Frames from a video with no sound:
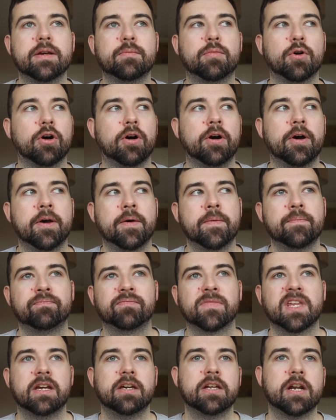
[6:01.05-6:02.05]
But,
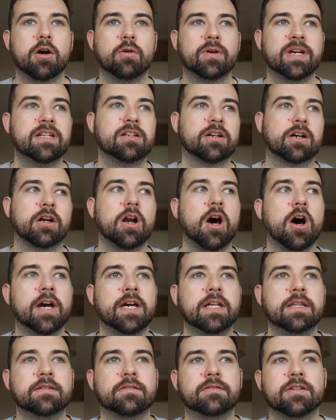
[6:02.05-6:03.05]
he
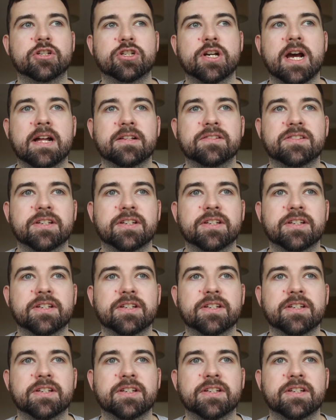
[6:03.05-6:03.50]
declined the chance